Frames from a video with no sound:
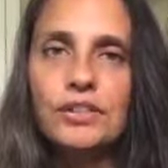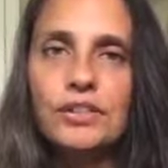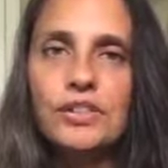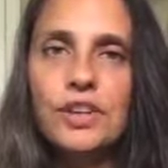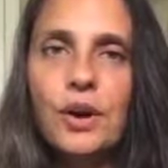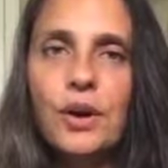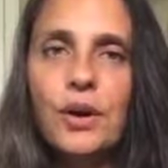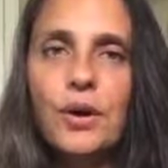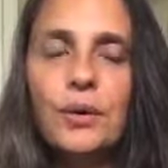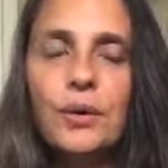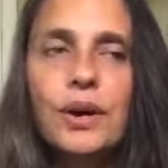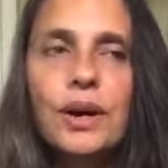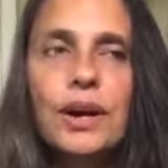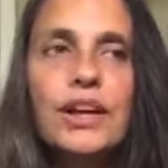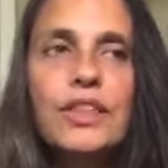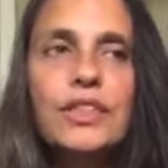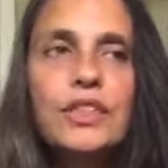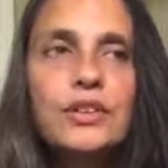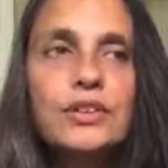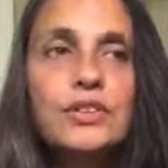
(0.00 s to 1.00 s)
So
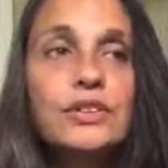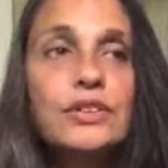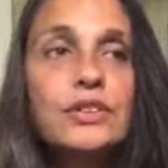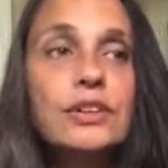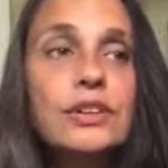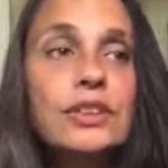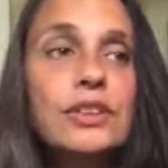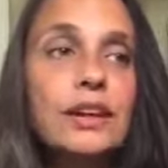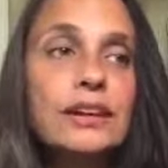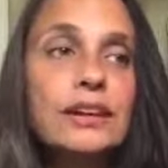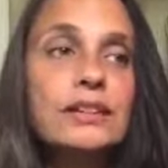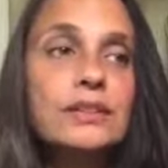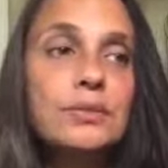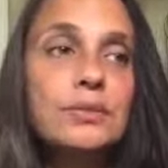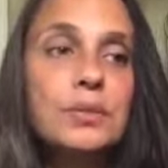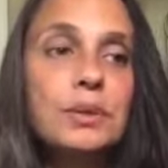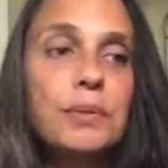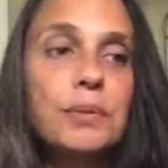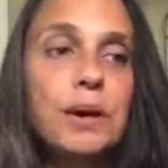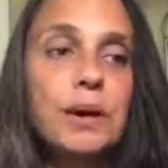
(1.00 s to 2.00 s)
there's certain things
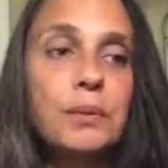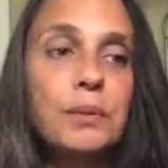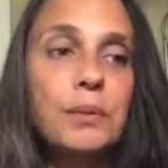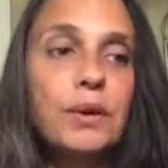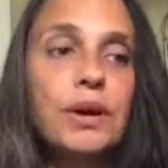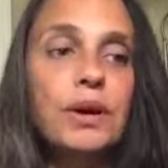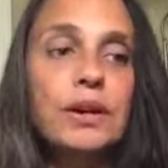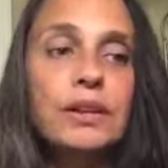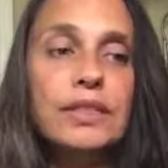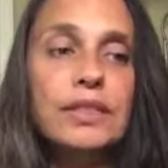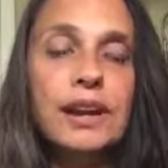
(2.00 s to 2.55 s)
with my work